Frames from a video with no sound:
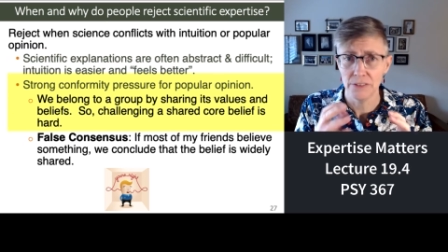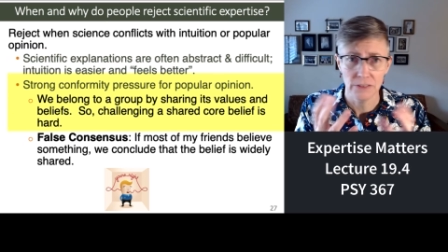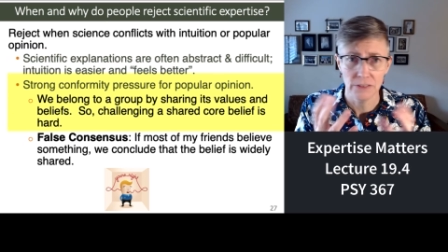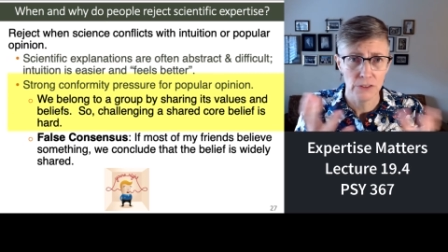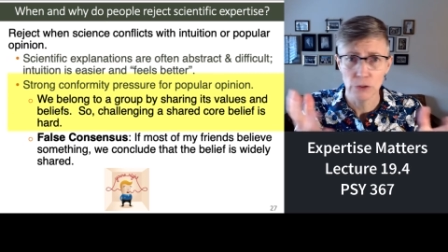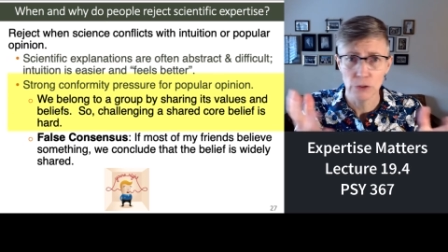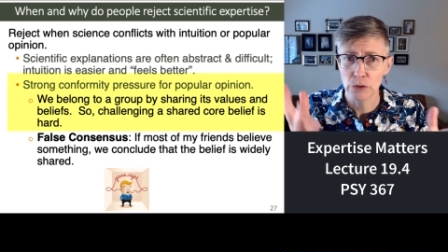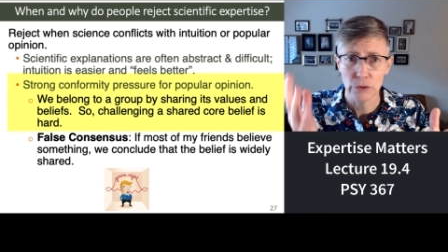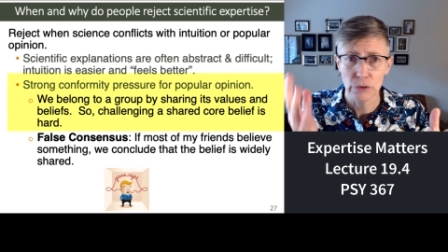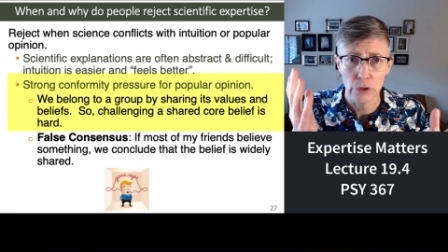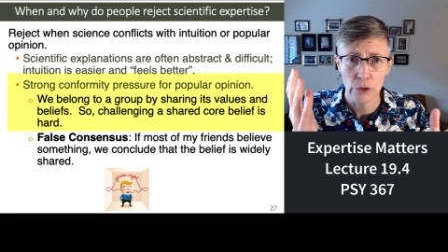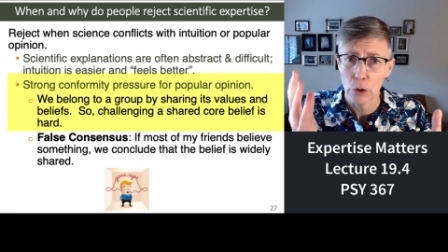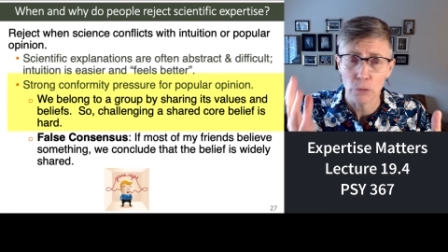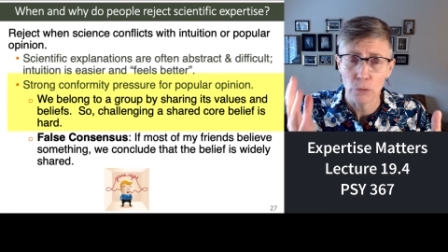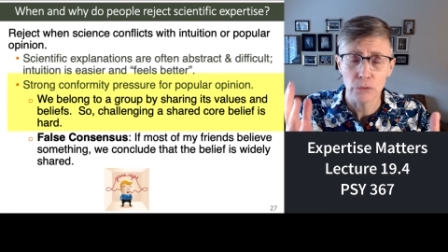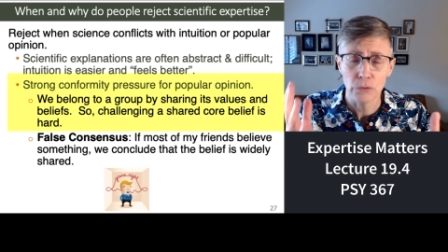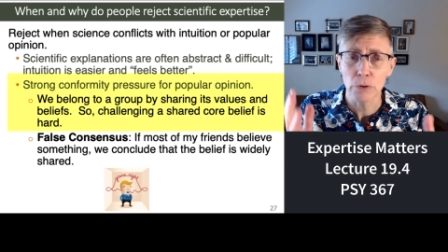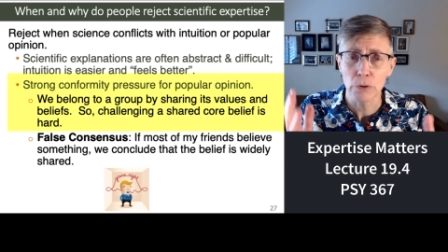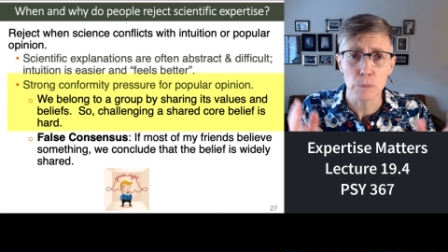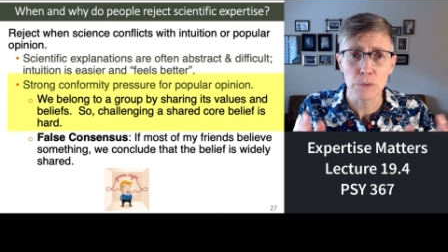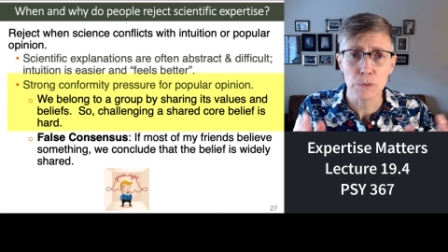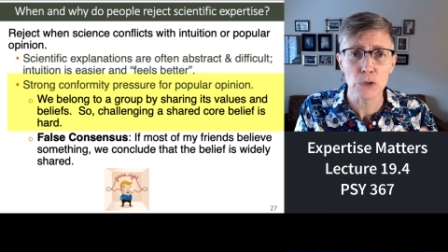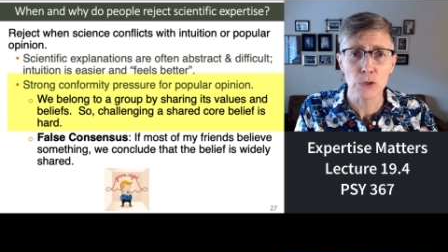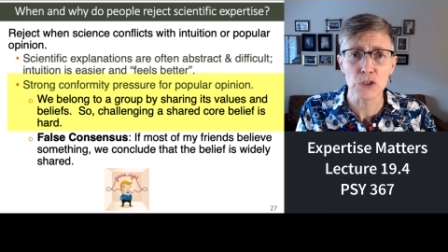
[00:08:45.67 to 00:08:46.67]
know from
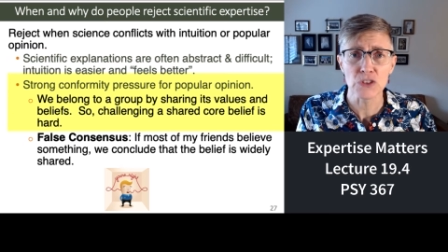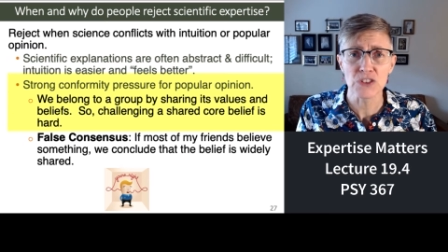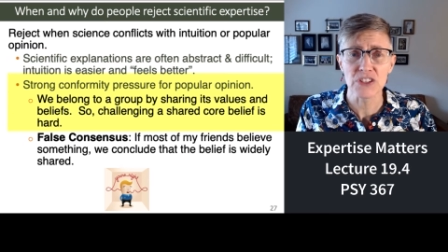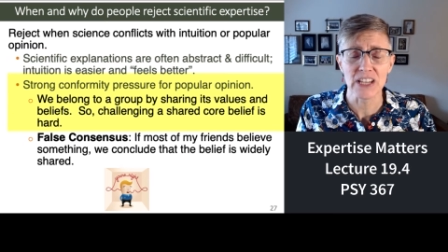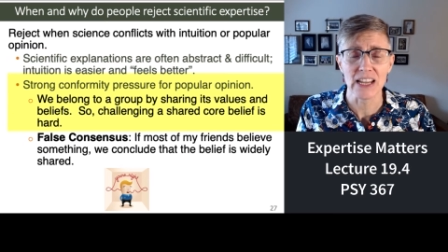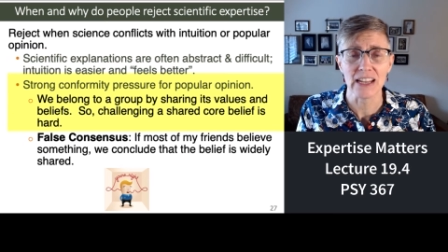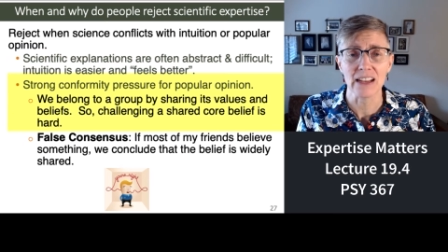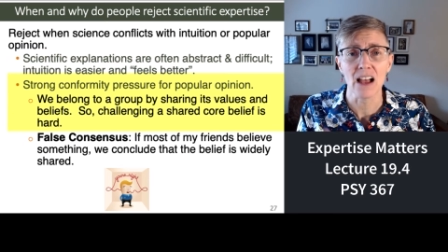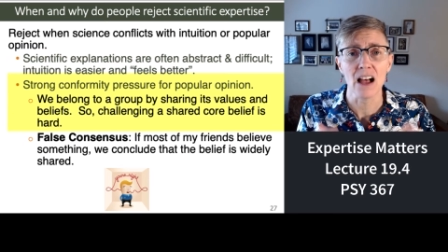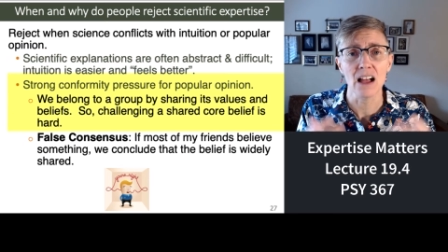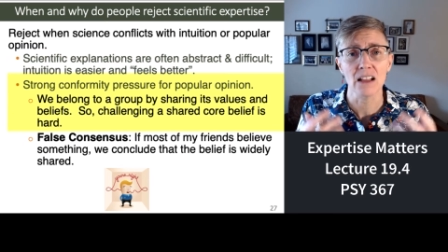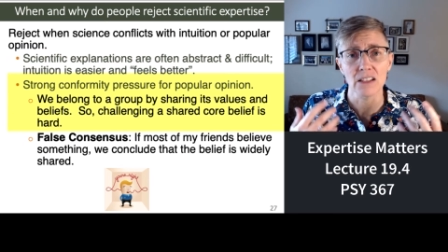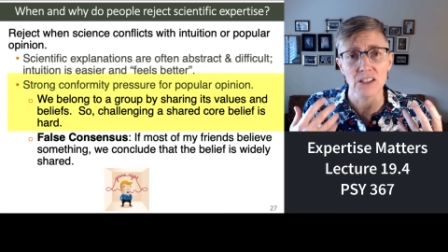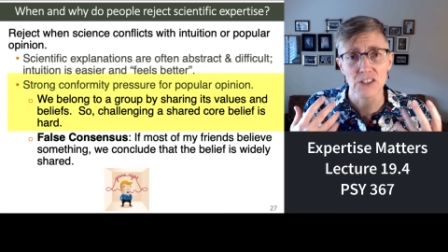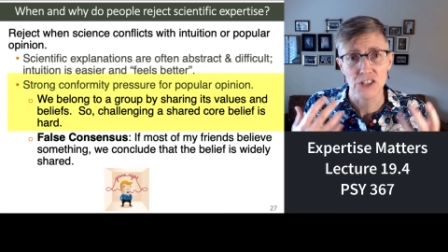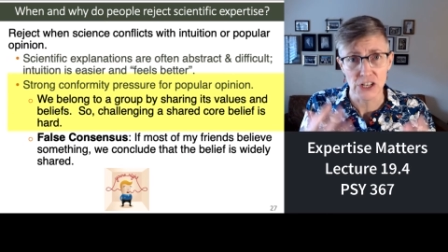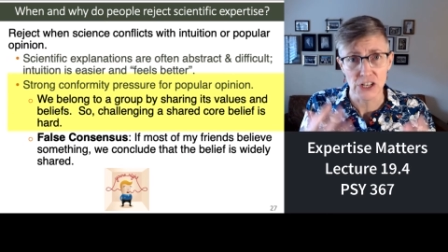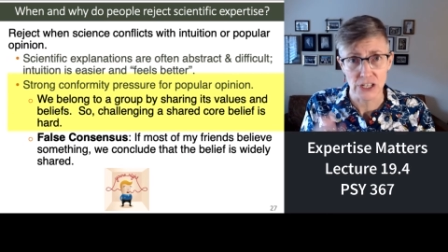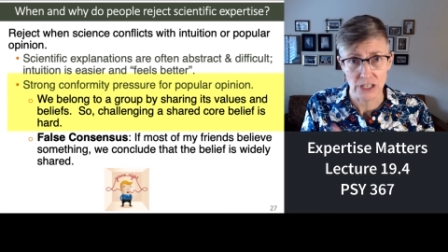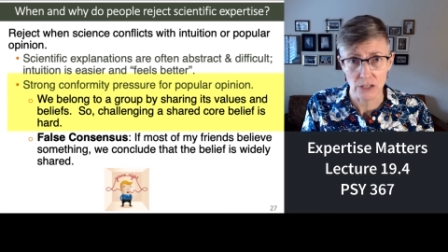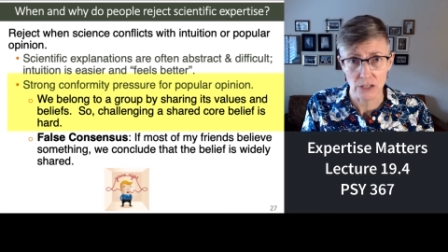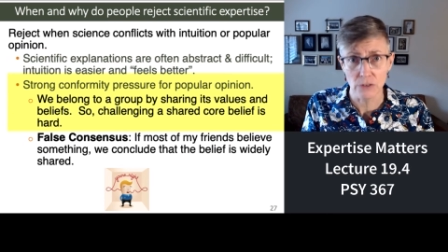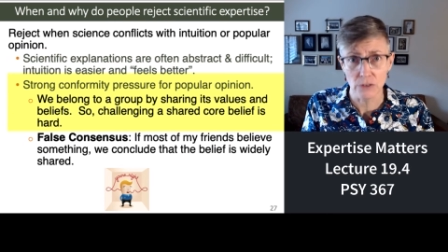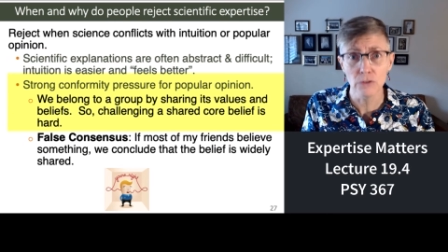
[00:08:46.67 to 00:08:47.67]
social psychology,
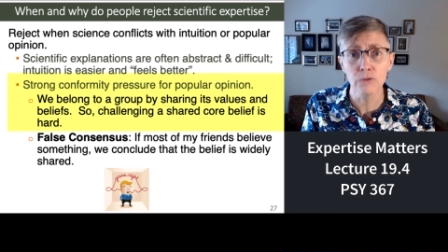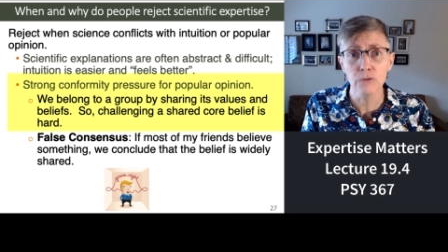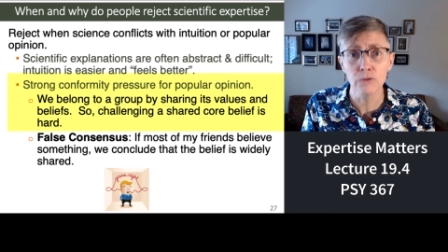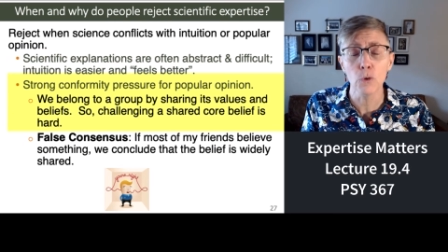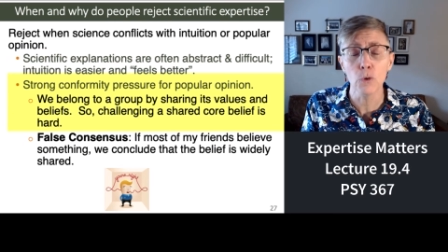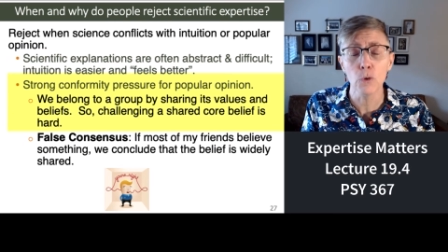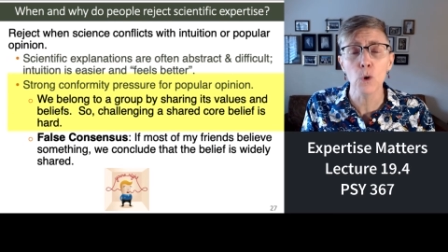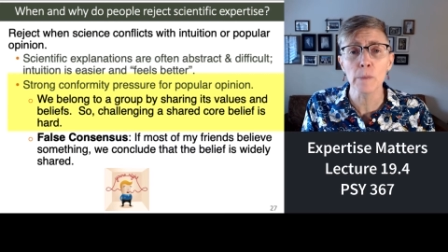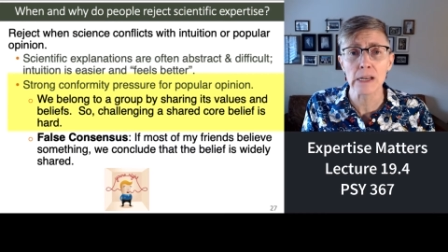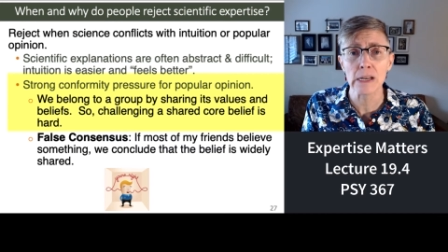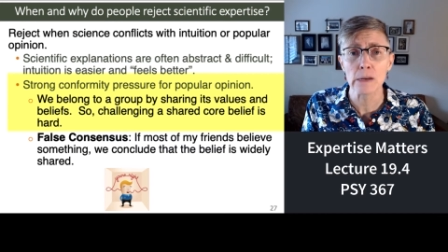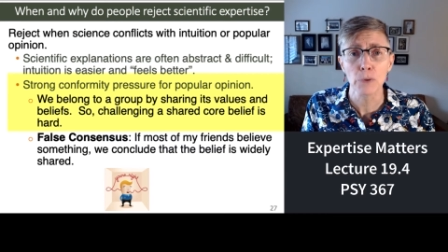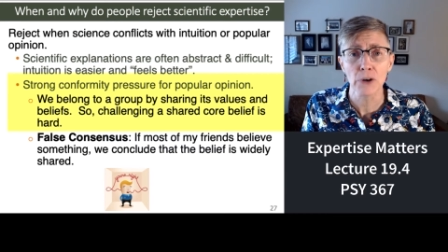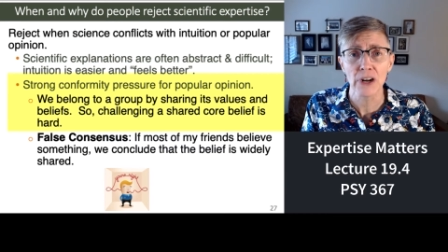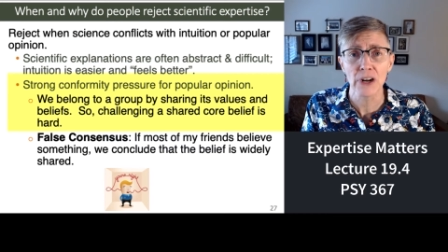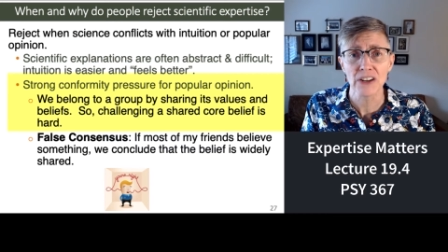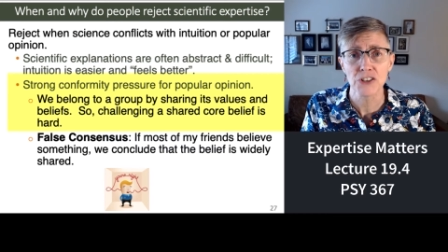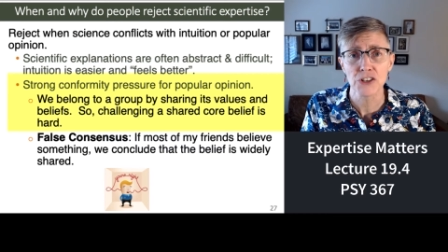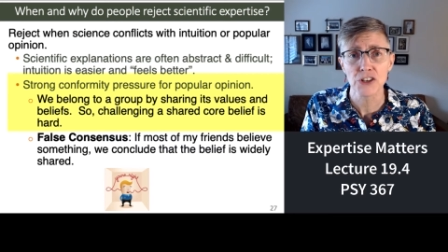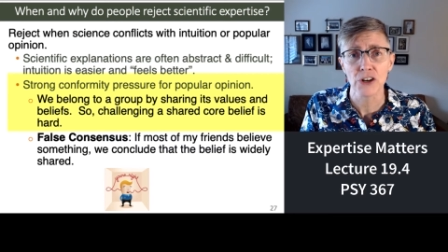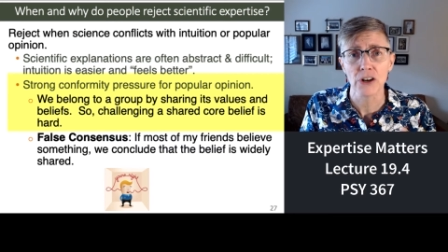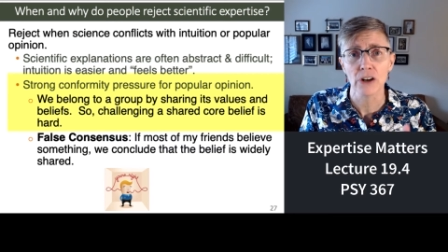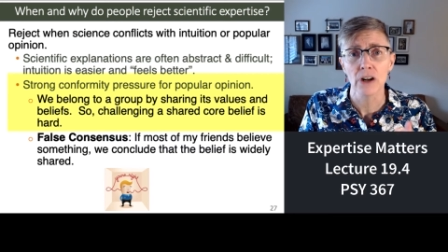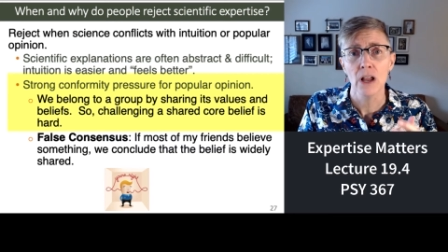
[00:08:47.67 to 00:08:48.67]
conformity
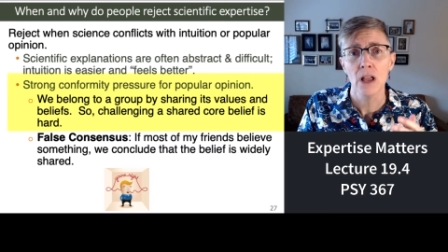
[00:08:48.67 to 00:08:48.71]
pressure